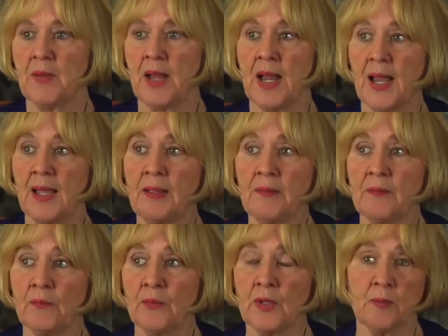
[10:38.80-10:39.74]
they
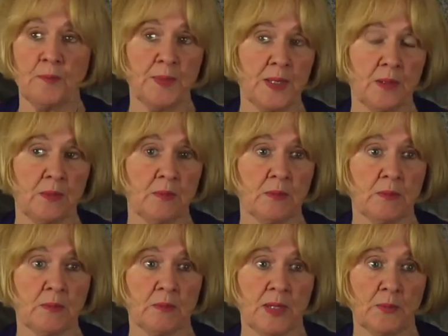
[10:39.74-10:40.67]
would
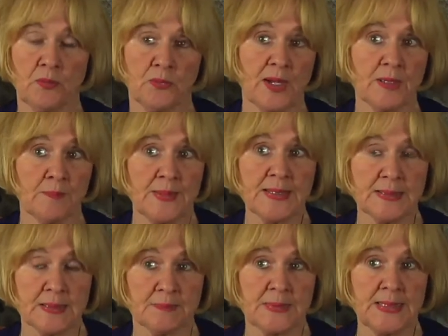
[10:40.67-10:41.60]
have
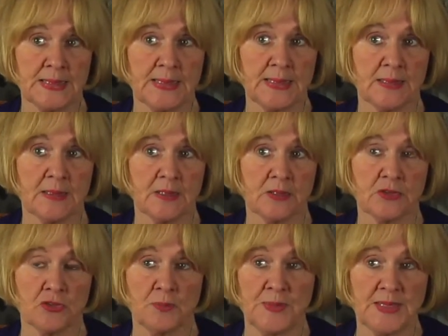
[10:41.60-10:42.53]
recommended me
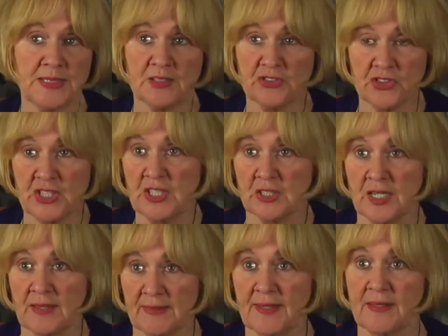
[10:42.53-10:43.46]
to be an engineer,
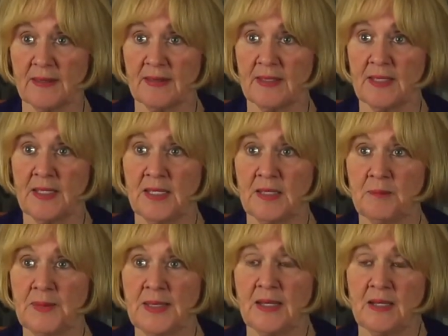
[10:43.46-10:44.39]
I think,
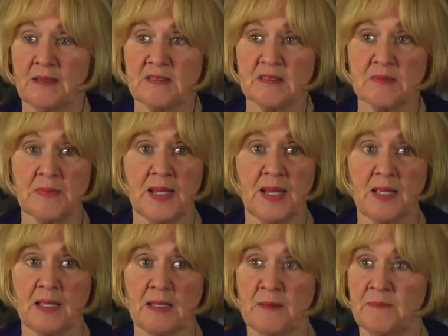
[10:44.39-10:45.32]
because of
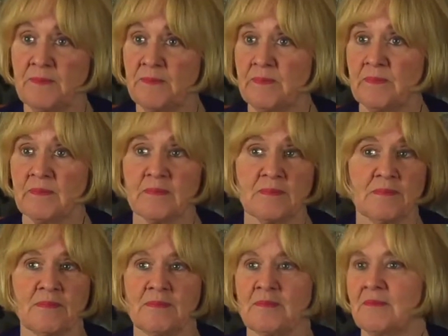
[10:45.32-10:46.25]
my
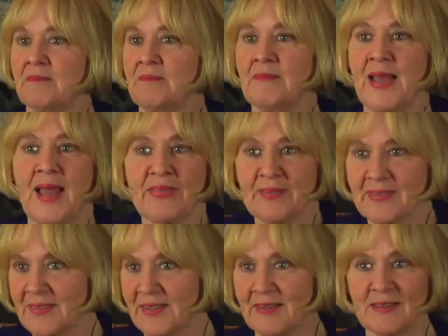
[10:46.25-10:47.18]
math
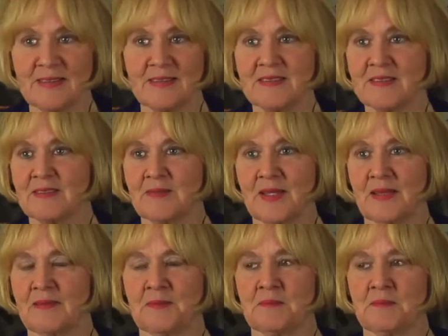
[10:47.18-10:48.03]
skills. I